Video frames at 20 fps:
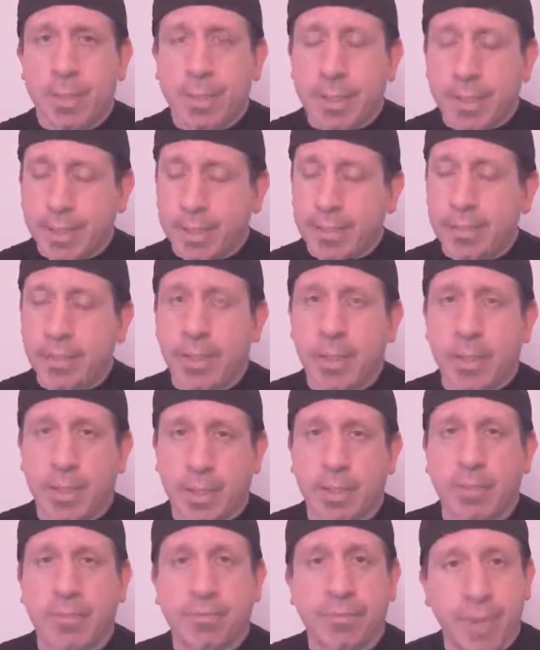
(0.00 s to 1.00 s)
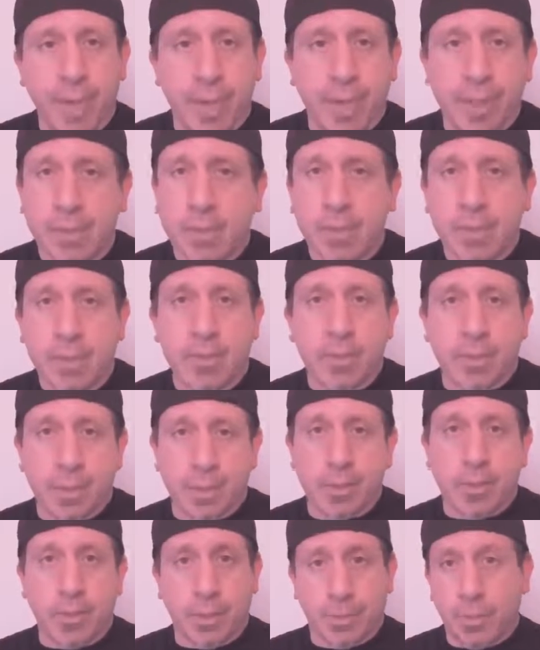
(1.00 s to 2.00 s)
and get the facts
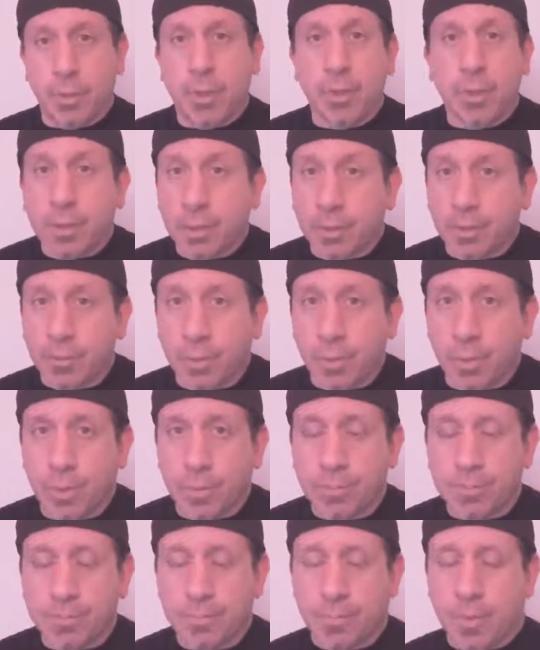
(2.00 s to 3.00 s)
that you've been looking for.